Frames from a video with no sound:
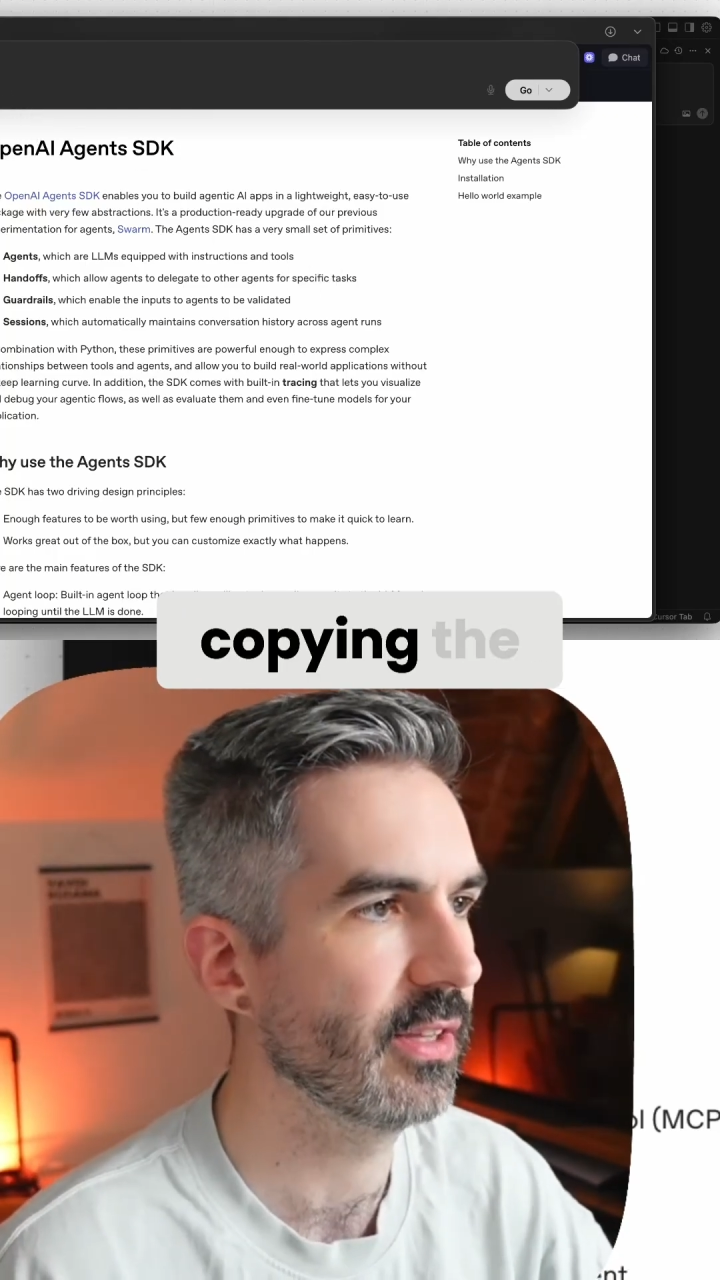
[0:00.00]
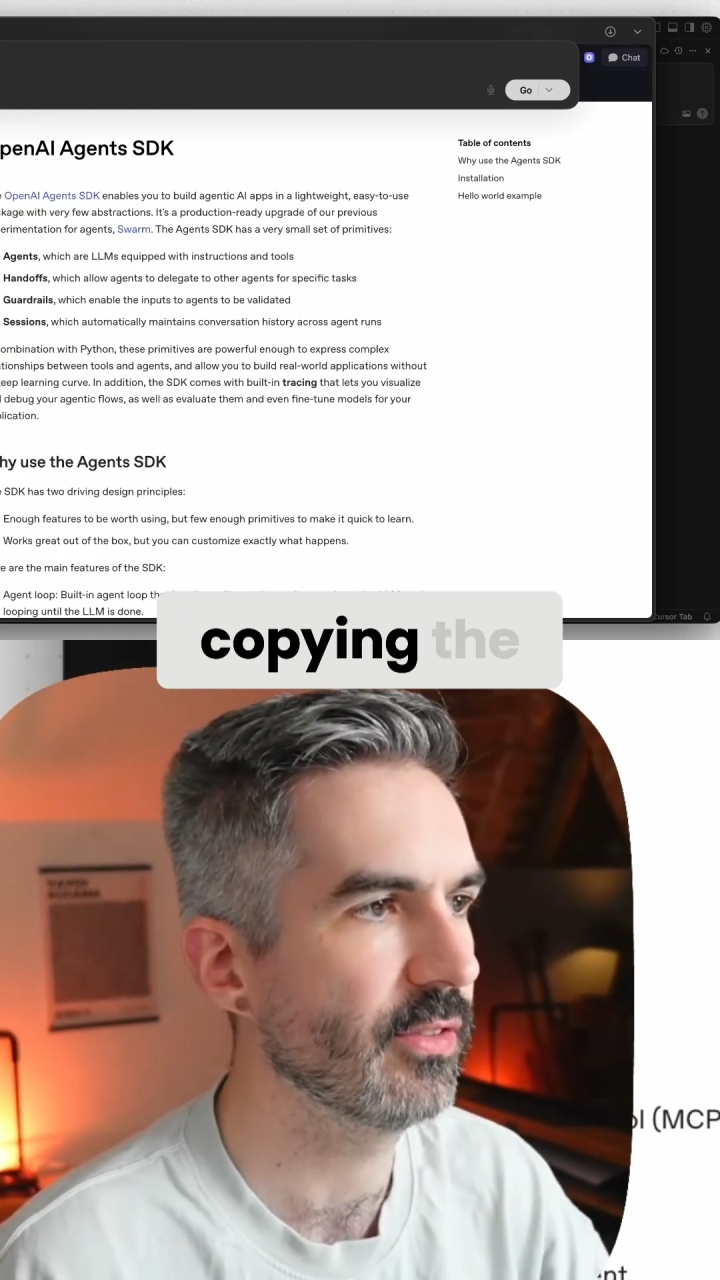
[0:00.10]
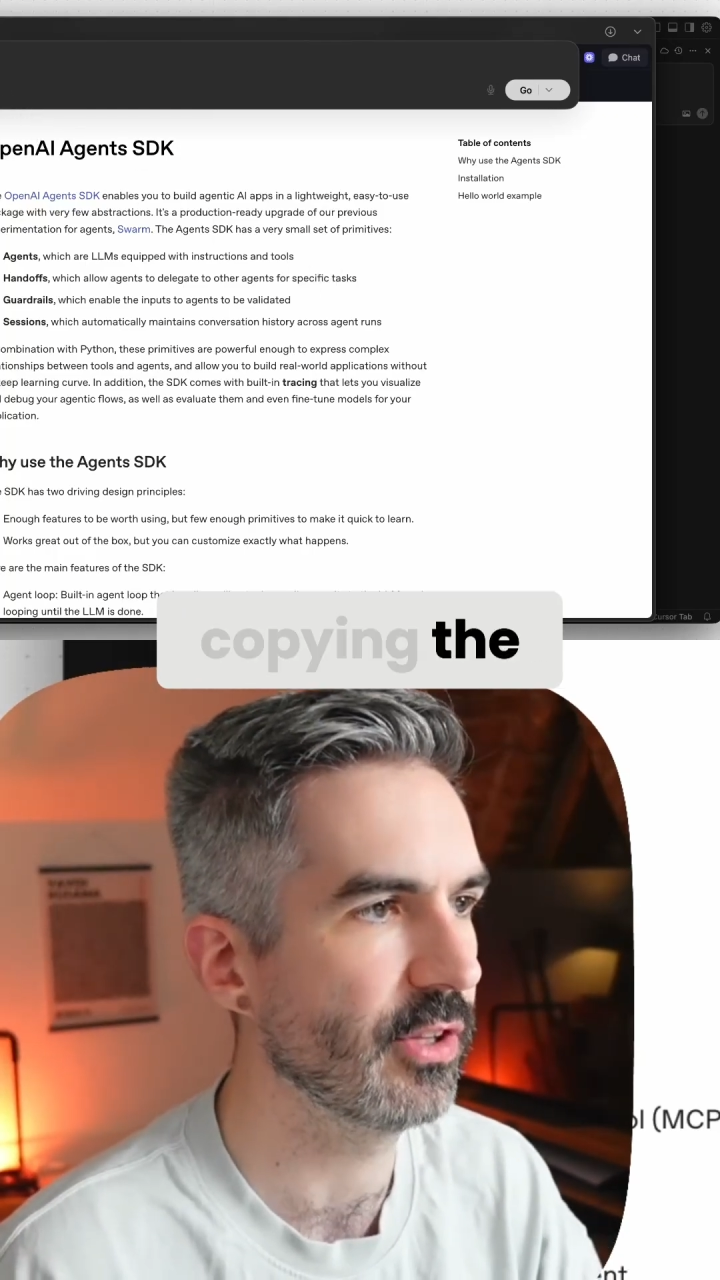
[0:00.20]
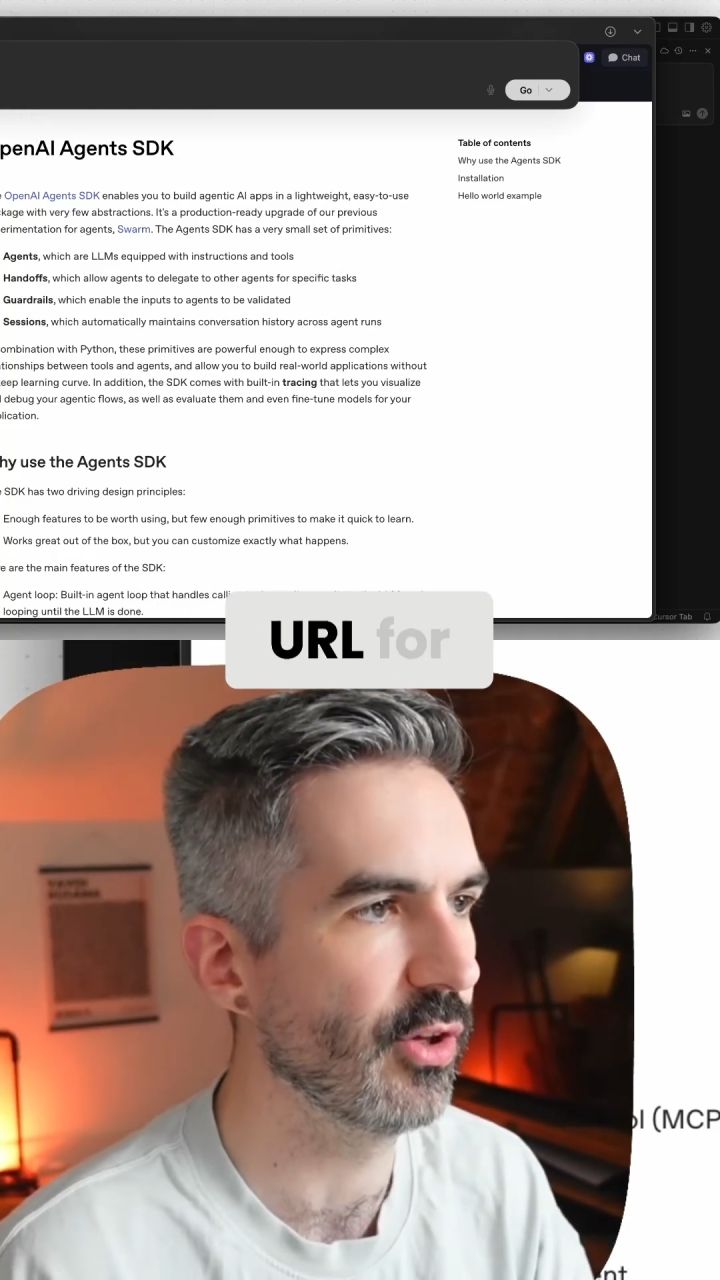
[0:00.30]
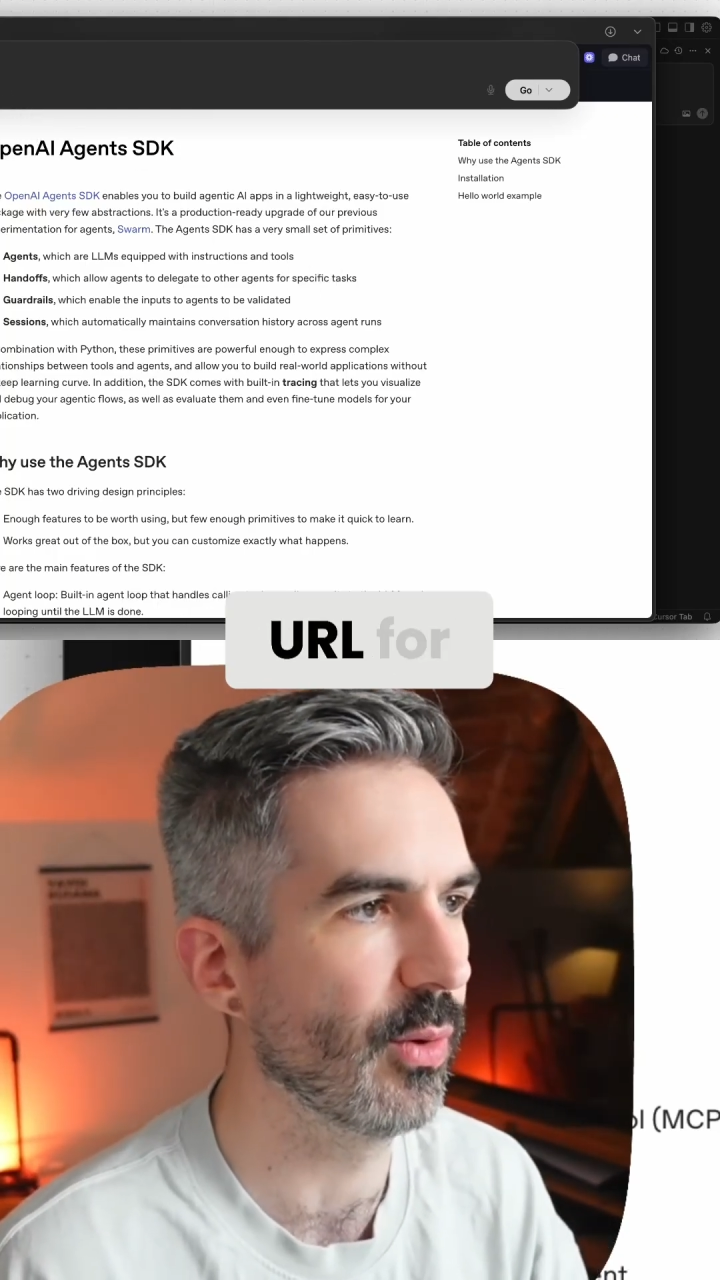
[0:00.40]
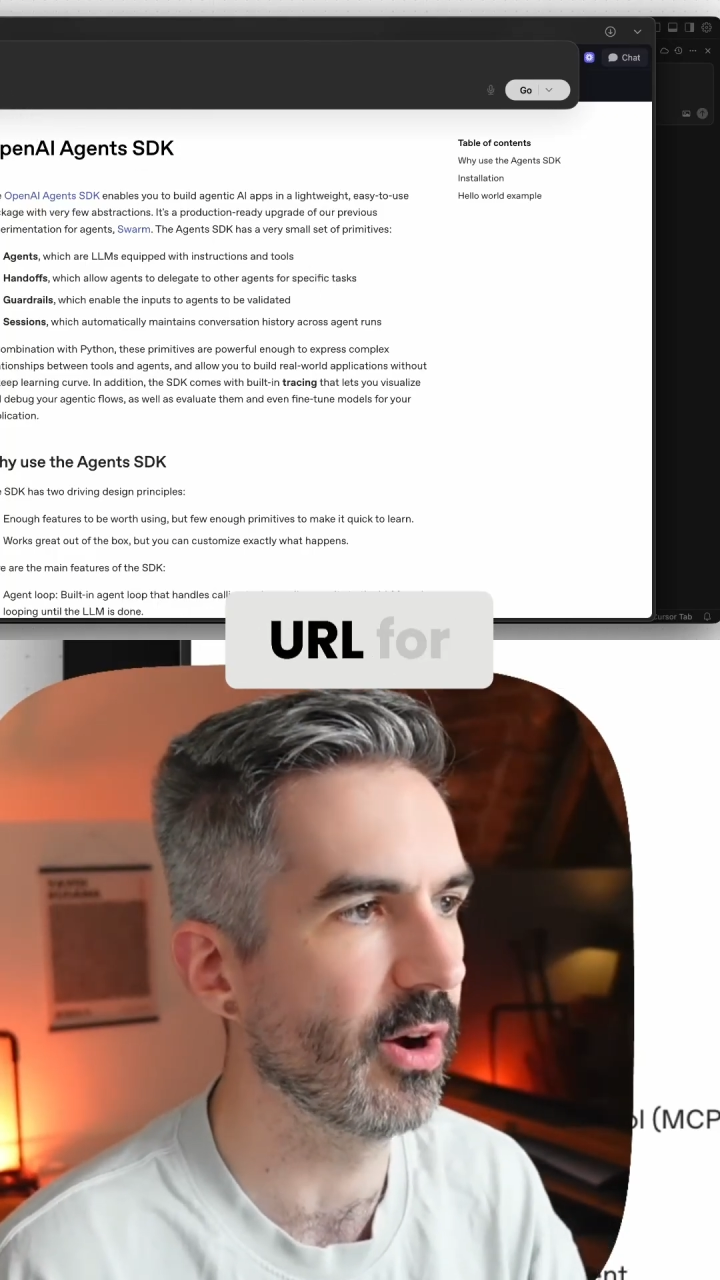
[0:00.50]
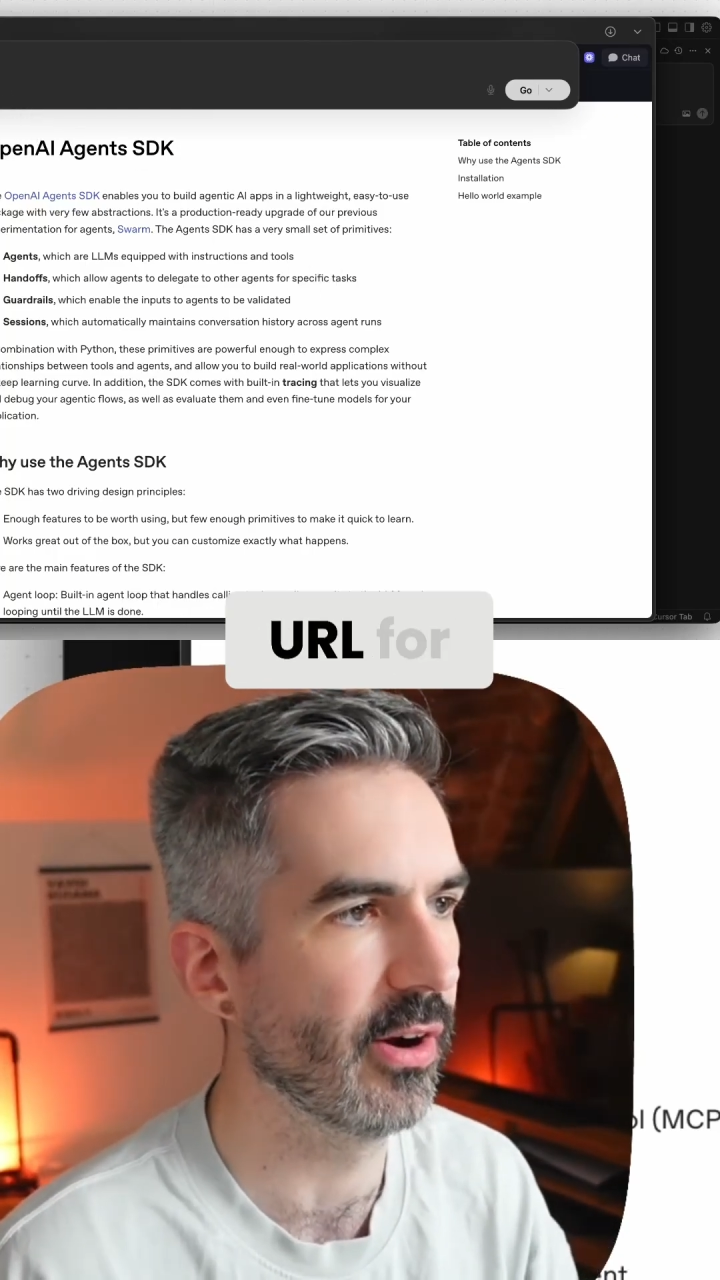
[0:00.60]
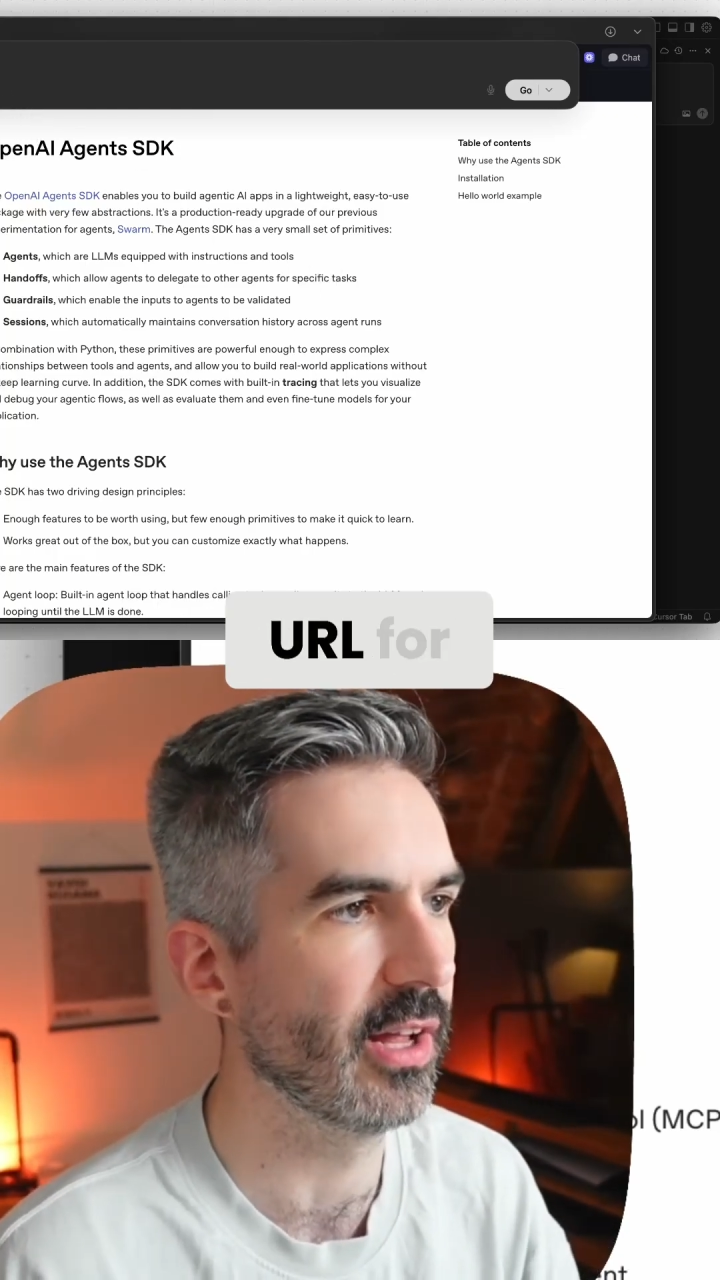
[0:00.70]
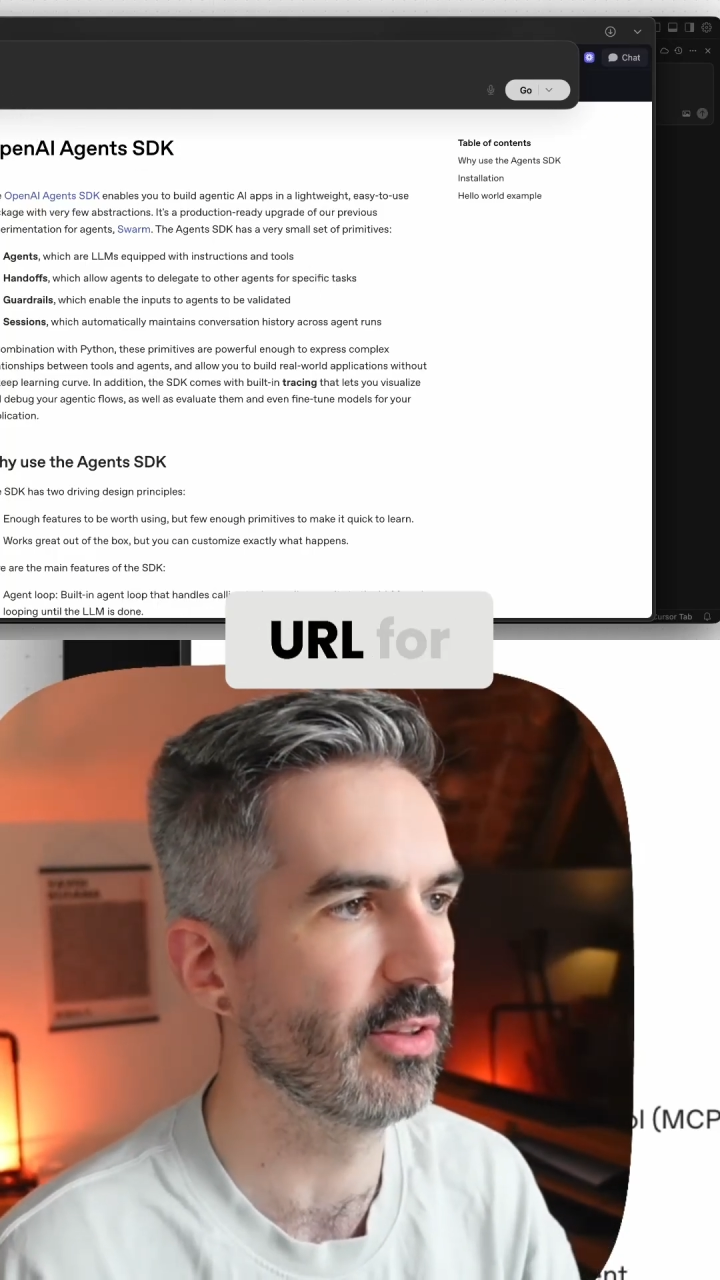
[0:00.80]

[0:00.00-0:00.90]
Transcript: the URL